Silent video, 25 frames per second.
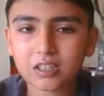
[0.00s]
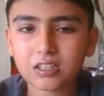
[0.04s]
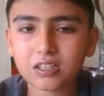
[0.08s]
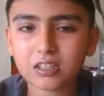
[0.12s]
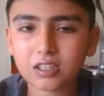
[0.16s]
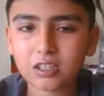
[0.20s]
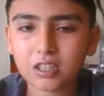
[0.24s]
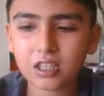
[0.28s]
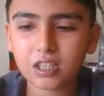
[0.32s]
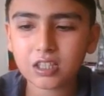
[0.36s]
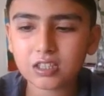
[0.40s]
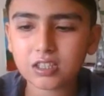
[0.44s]

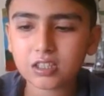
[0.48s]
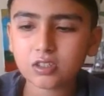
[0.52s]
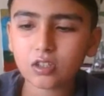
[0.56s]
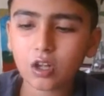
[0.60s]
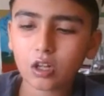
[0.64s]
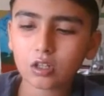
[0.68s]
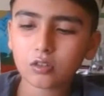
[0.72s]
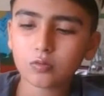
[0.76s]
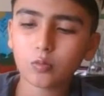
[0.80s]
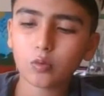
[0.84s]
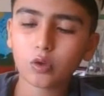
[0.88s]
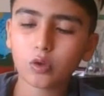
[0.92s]
This is
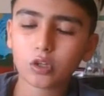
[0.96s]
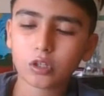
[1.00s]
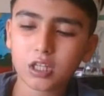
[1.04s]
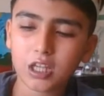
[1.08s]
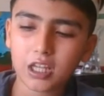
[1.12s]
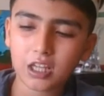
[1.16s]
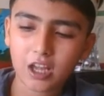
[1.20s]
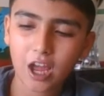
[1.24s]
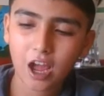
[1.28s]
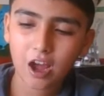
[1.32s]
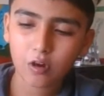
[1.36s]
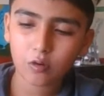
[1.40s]
not
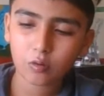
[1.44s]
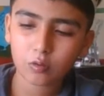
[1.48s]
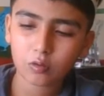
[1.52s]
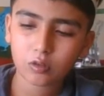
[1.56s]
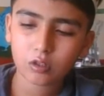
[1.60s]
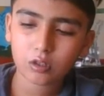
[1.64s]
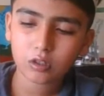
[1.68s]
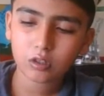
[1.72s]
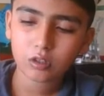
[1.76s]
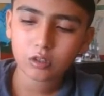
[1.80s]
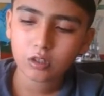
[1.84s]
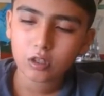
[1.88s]
working
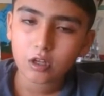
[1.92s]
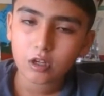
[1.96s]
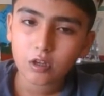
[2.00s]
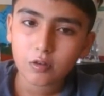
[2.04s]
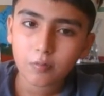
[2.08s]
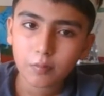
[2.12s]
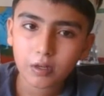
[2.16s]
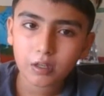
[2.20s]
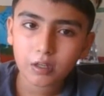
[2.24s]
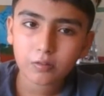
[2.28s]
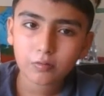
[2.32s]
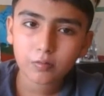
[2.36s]
out.
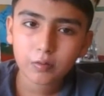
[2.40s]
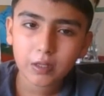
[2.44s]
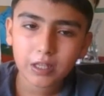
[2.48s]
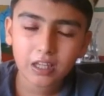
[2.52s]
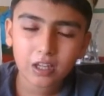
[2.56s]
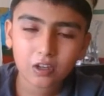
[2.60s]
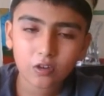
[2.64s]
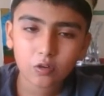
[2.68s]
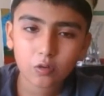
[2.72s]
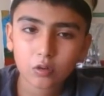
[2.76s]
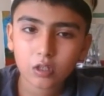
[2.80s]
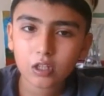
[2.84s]
But
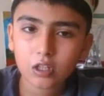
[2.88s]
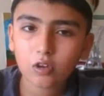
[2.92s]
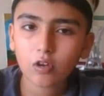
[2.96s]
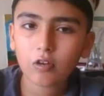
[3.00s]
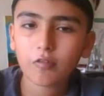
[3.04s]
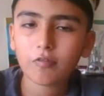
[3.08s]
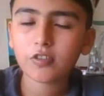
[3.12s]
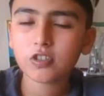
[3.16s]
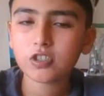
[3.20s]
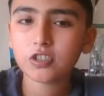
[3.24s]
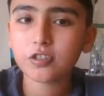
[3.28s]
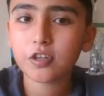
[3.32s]
we can only
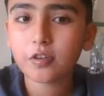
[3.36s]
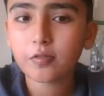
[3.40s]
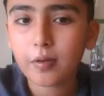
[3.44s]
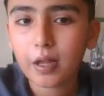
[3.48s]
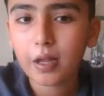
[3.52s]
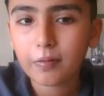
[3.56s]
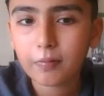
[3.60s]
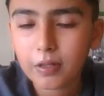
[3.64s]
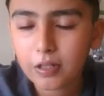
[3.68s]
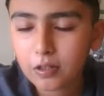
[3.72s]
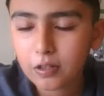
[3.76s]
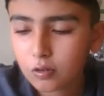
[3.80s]
know for sure
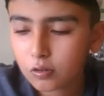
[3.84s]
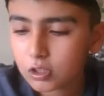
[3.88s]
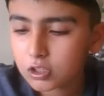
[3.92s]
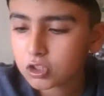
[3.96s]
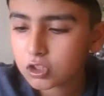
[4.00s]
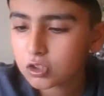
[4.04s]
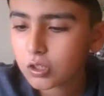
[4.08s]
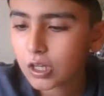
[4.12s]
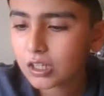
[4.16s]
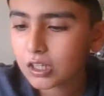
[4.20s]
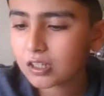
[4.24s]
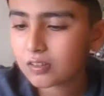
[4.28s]
when we know
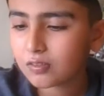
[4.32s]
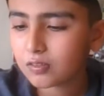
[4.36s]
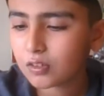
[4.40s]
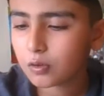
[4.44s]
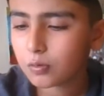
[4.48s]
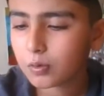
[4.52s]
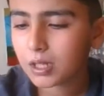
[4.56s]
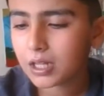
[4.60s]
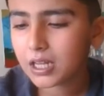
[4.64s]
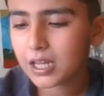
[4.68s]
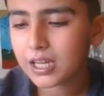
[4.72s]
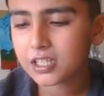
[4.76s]
the strength of
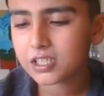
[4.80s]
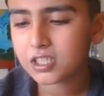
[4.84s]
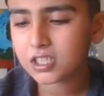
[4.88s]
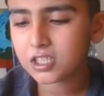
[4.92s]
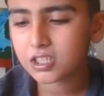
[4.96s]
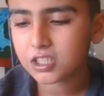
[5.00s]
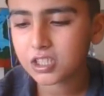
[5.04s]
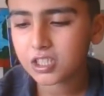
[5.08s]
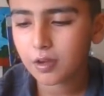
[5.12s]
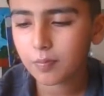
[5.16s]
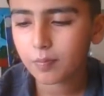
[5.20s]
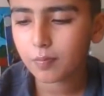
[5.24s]
the
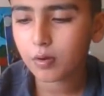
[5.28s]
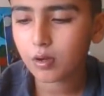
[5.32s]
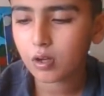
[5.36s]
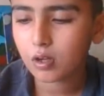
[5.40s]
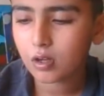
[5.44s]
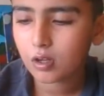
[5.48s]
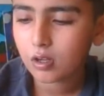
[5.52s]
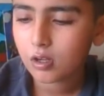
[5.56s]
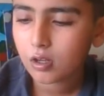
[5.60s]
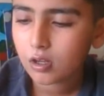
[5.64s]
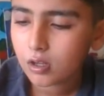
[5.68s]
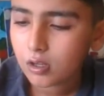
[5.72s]
relationship.
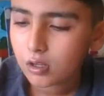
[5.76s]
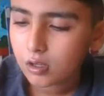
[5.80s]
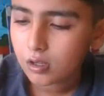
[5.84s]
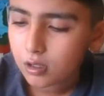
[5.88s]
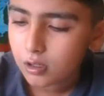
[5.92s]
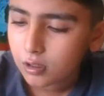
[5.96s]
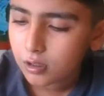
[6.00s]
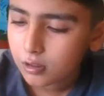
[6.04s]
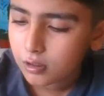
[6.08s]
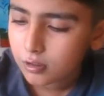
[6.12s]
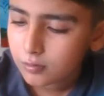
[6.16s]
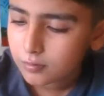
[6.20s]

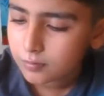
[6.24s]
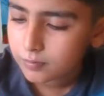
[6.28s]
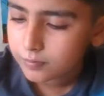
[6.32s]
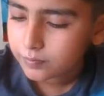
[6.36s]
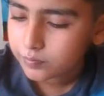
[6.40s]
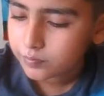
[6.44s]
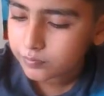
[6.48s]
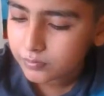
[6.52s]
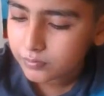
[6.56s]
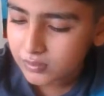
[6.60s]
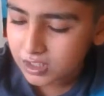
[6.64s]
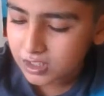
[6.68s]

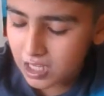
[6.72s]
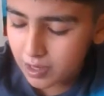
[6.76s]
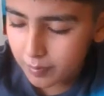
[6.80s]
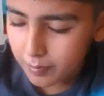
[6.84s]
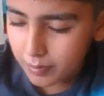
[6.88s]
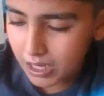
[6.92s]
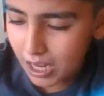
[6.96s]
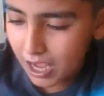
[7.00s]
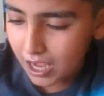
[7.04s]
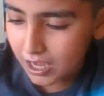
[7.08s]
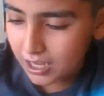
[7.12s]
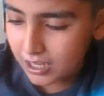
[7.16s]

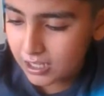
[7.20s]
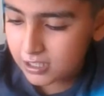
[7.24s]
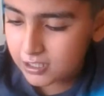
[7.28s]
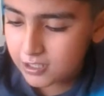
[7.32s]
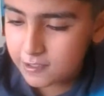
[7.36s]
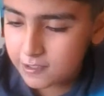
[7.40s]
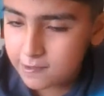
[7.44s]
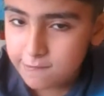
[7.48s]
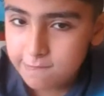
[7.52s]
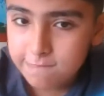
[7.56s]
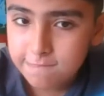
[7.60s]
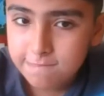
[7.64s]

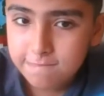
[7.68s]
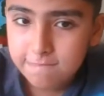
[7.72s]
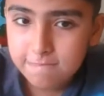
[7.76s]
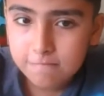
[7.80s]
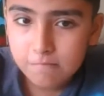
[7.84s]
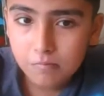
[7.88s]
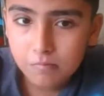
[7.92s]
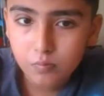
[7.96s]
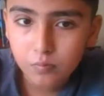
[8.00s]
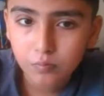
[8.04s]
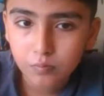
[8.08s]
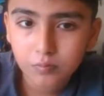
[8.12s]
Geminis.
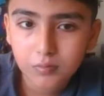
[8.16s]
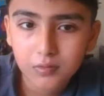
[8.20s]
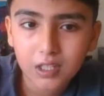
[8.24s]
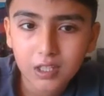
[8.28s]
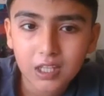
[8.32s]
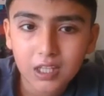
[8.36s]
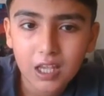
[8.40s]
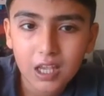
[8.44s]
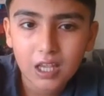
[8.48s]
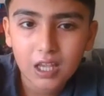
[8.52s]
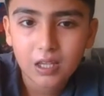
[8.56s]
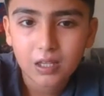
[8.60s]

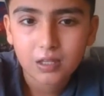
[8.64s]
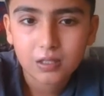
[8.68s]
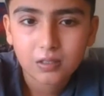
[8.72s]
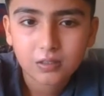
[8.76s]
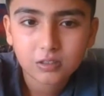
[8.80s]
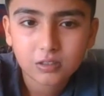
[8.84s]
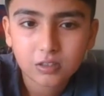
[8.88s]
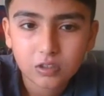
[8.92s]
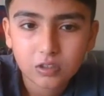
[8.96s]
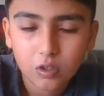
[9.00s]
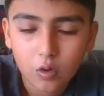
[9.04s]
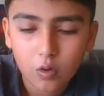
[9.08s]

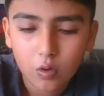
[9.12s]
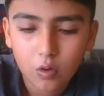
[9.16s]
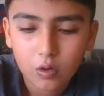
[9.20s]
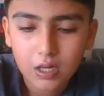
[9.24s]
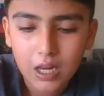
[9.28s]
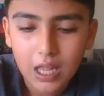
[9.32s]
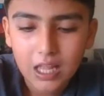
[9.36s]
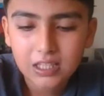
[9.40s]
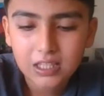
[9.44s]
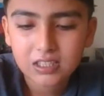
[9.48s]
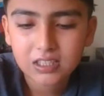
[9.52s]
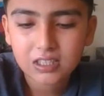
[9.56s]
Okay, so
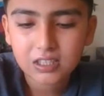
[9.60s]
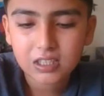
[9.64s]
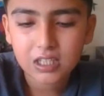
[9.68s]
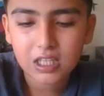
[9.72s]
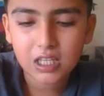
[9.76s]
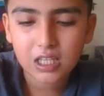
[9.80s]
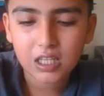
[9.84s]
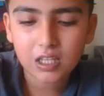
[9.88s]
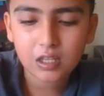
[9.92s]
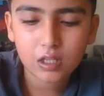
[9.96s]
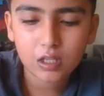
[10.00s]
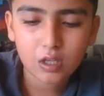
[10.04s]
let's
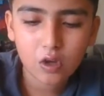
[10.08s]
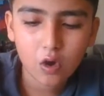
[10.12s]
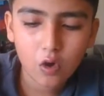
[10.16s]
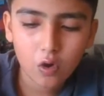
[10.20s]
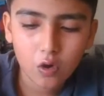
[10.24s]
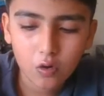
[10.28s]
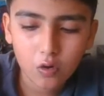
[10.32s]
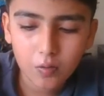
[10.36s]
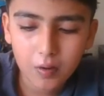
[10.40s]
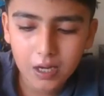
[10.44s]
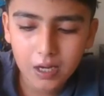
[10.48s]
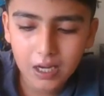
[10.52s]
see
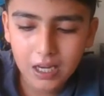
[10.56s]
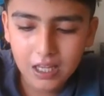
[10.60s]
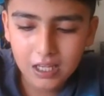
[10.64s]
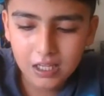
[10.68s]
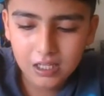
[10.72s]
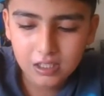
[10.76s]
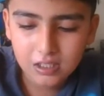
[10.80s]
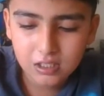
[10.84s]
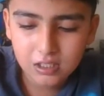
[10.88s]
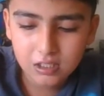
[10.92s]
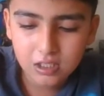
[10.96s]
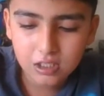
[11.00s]

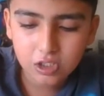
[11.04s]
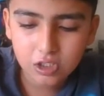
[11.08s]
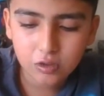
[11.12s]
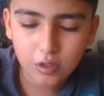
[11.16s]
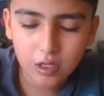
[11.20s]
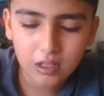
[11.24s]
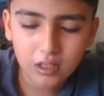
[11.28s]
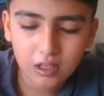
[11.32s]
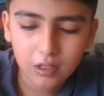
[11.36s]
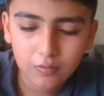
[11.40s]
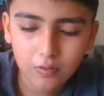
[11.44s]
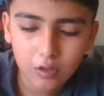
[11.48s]
the
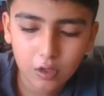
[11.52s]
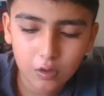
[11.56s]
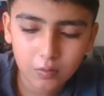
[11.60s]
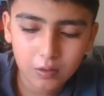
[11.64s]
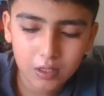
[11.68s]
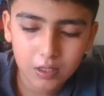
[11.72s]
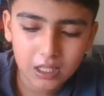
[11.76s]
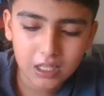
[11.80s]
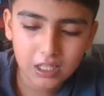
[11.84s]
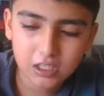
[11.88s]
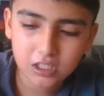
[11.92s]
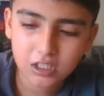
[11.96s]
strength of
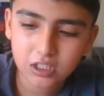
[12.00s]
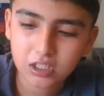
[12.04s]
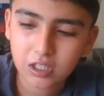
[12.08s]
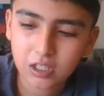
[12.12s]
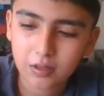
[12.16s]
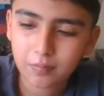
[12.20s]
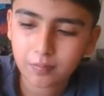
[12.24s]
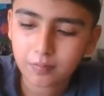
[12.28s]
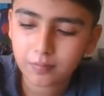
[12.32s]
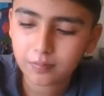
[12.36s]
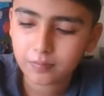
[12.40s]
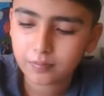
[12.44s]
your
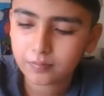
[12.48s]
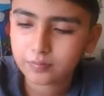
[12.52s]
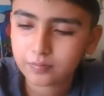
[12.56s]
relationship.